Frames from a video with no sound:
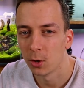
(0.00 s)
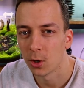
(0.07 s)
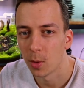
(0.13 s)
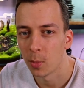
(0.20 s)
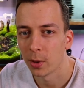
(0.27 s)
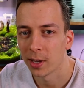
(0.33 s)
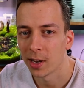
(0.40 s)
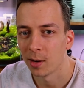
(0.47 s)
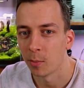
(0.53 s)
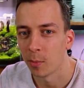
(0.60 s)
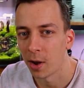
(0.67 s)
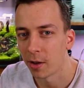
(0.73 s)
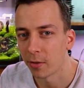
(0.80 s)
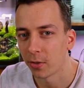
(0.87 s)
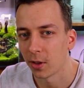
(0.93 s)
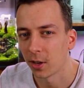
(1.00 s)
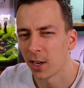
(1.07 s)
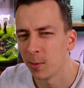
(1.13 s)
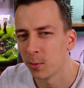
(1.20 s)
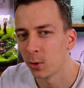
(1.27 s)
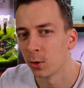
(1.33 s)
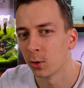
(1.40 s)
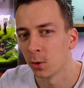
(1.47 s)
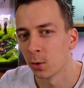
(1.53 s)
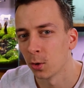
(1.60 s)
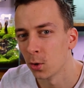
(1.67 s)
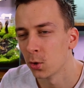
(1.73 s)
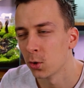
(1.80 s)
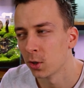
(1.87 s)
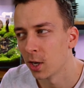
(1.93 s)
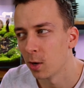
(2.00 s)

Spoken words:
complicated math, I came to the conclusion